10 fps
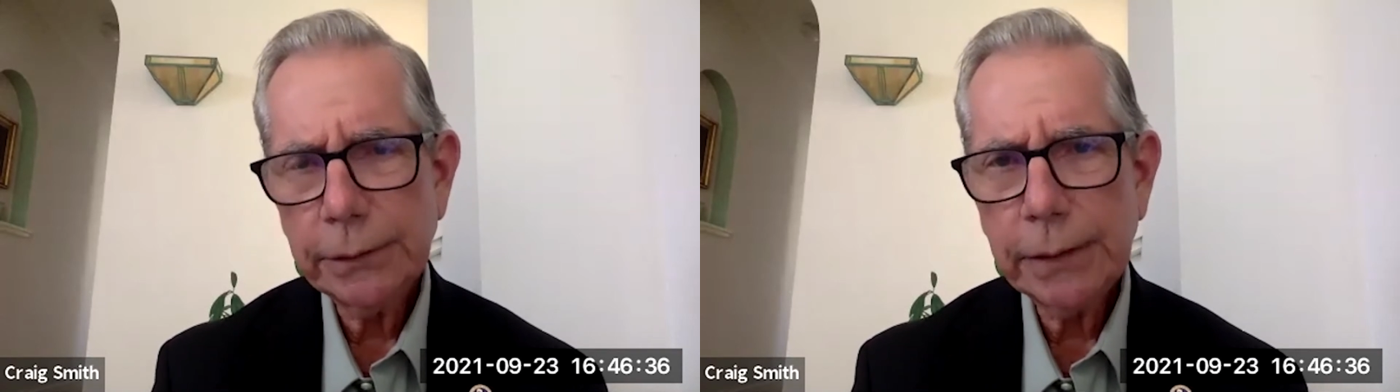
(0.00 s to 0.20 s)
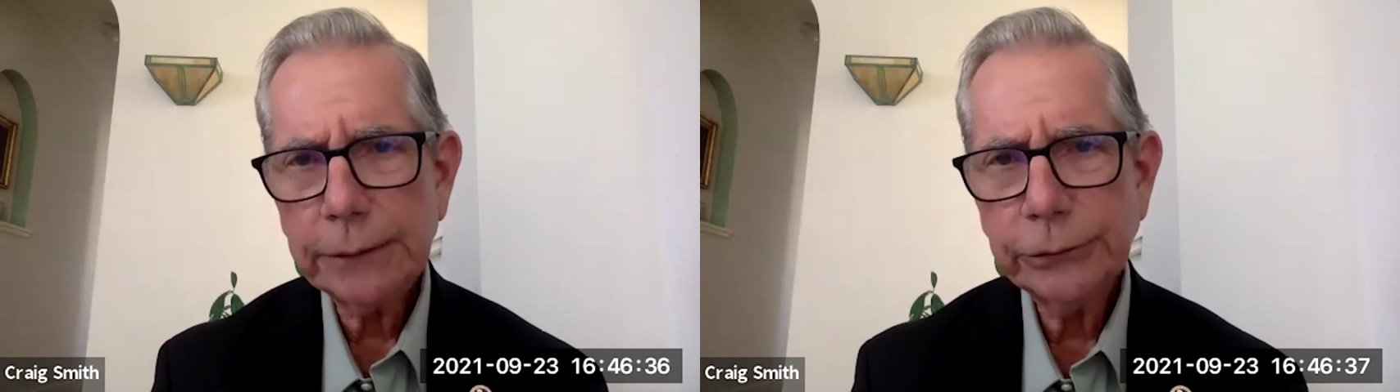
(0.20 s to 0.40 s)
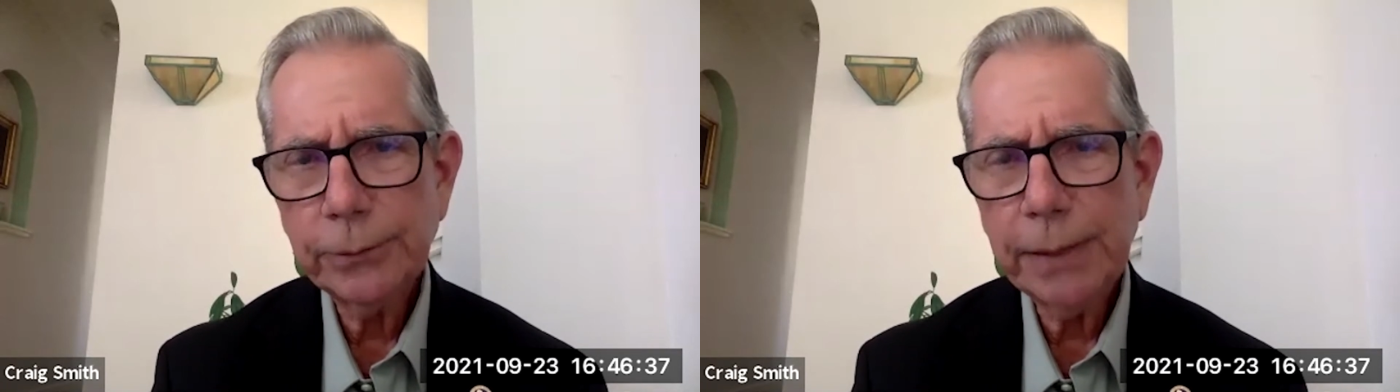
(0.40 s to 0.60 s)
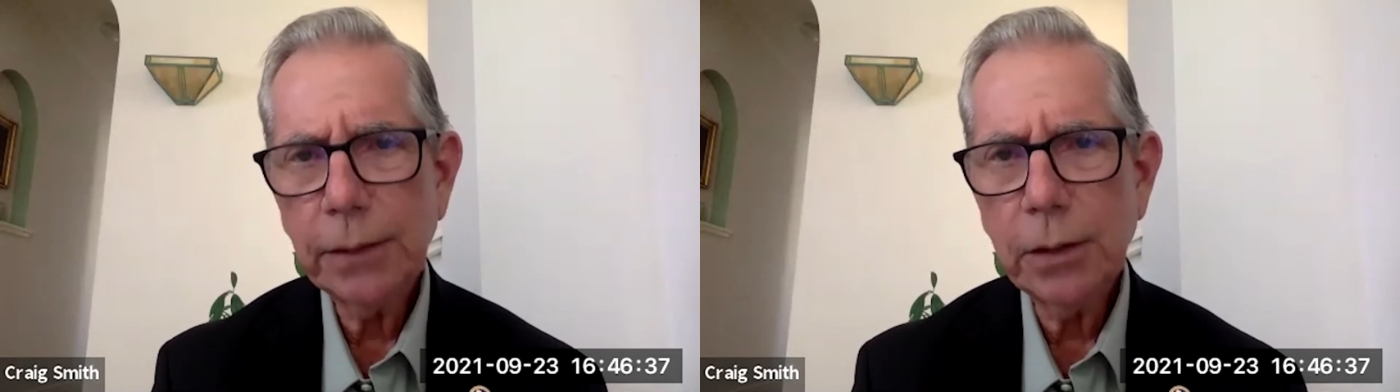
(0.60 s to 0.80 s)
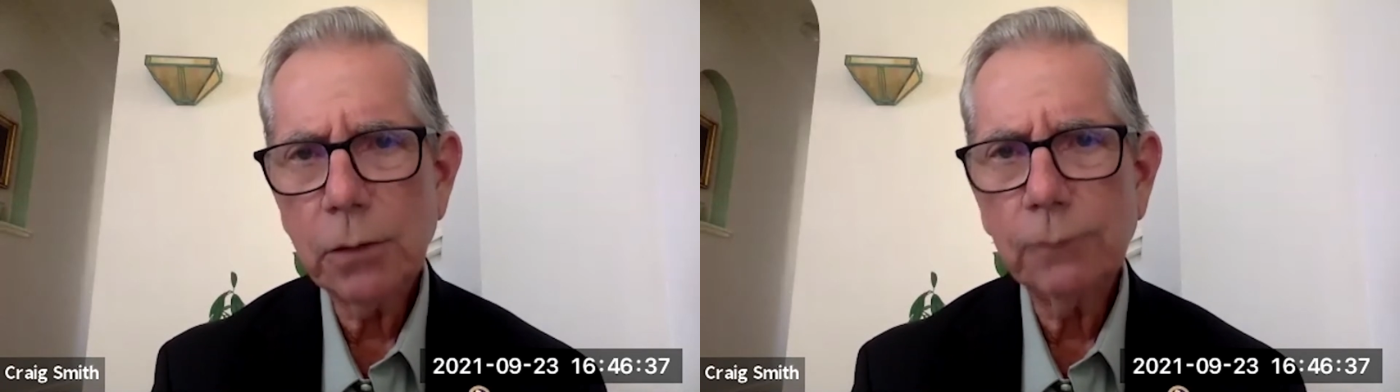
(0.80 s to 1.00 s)
as you may
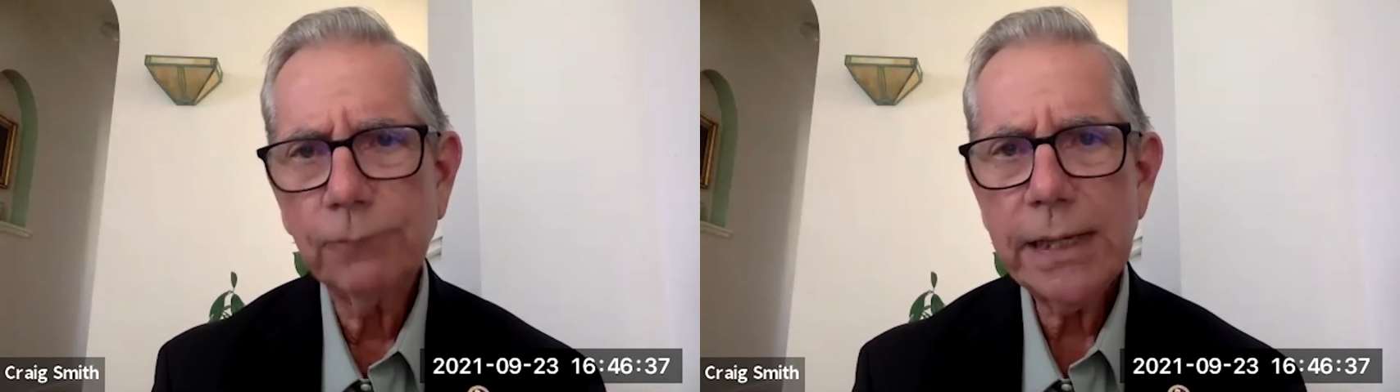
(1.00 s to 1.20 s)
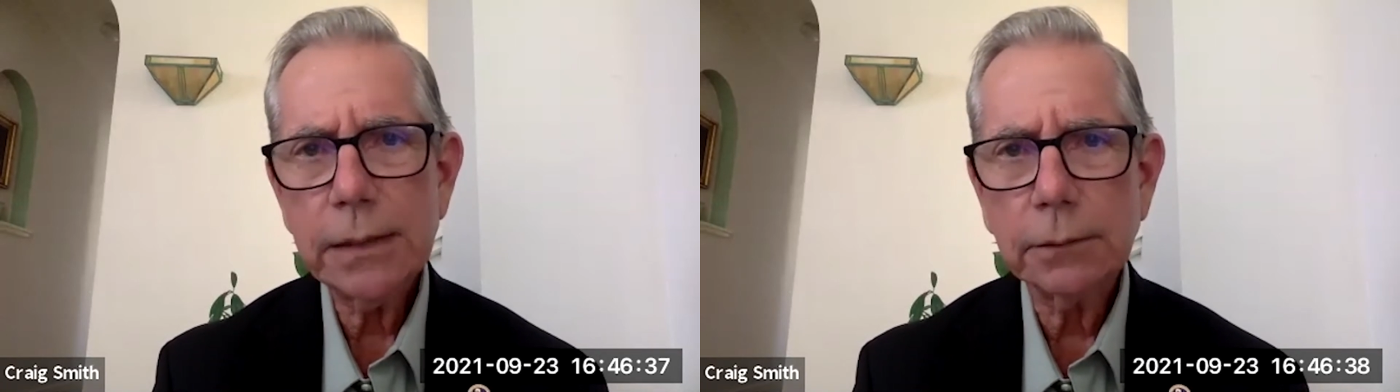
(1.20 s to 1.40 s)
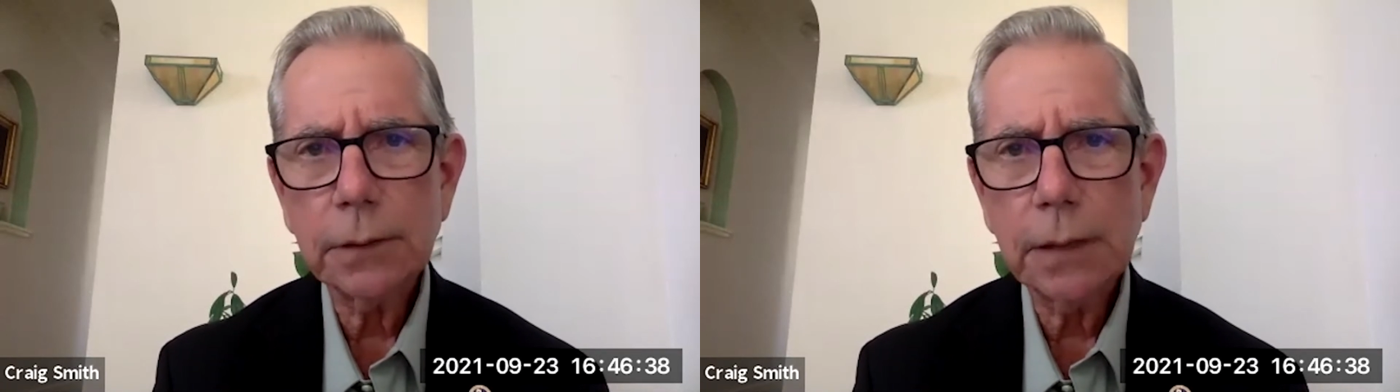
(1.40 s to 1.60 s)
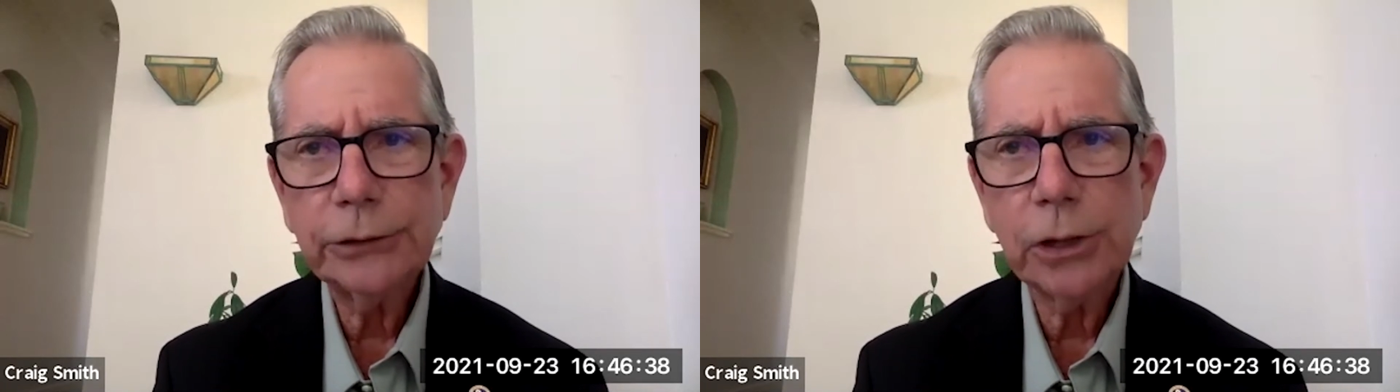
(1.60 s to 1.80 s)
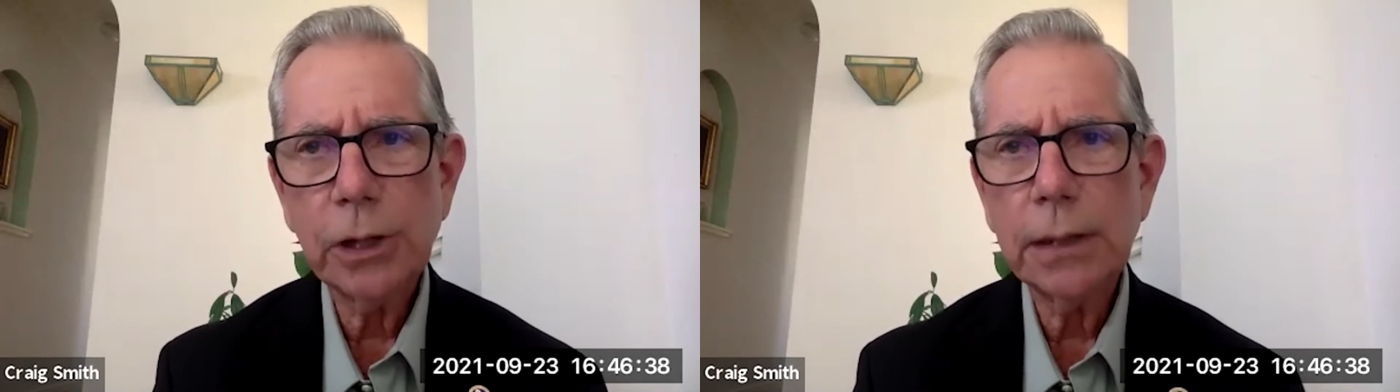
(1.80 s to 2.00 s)
know, failed, like
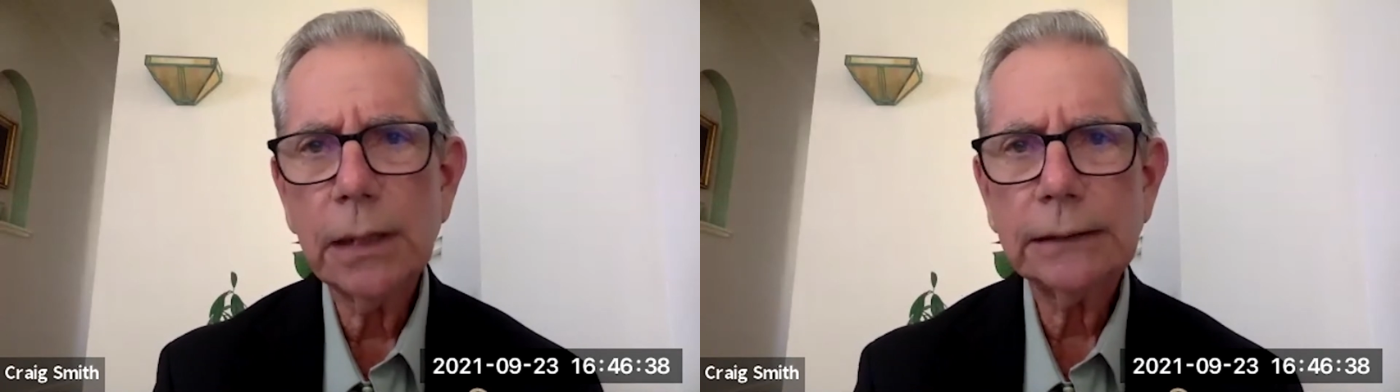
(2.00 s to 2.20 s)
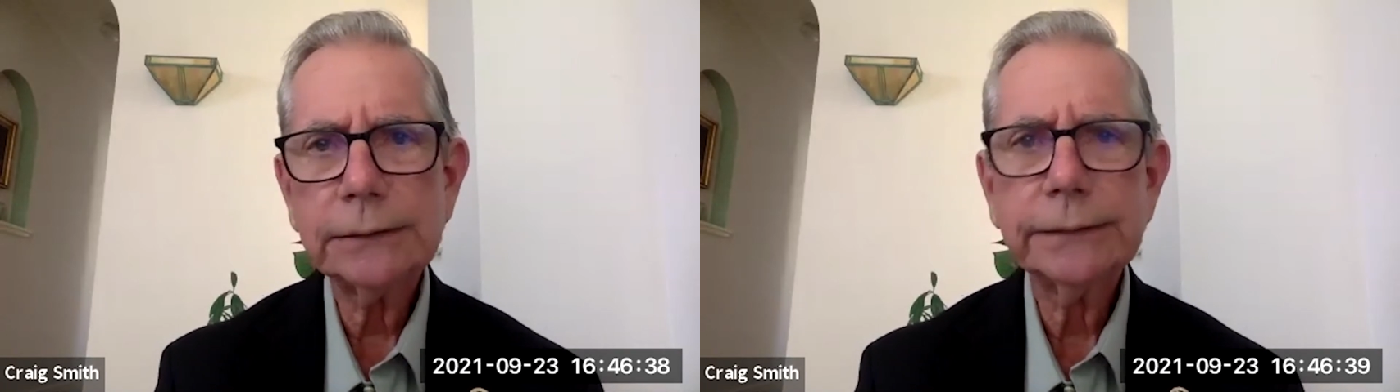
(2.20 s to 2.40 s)
John Huss.